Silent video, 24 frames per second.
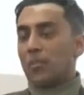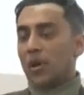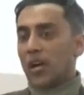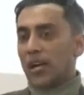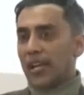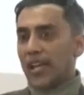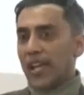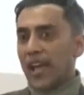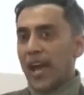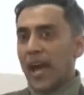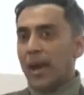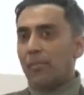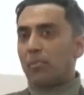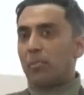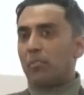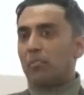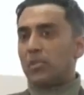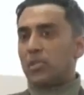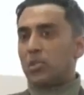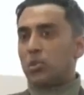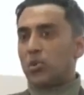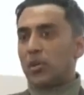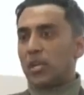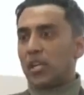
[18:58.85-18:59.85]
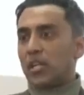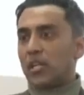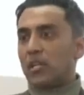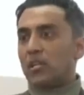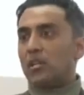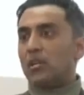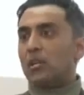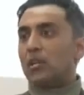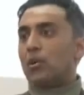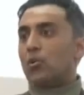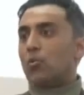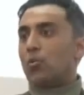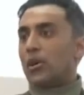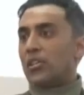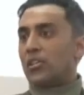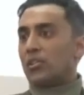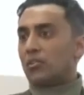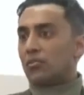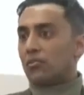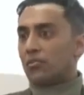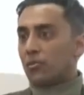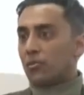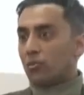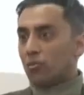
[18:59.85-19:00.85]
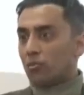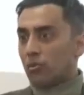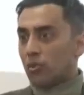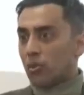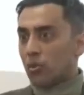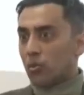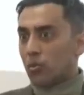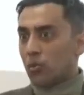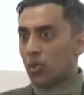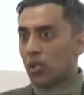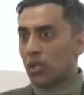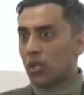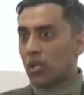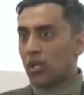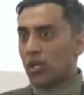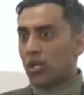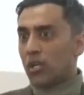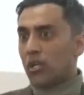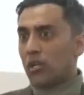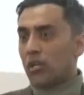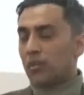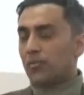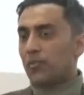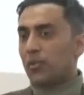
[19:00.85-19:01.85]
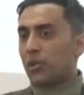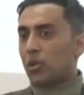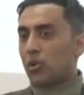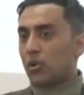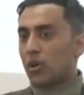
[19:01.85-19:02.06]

a gap between when the uh, the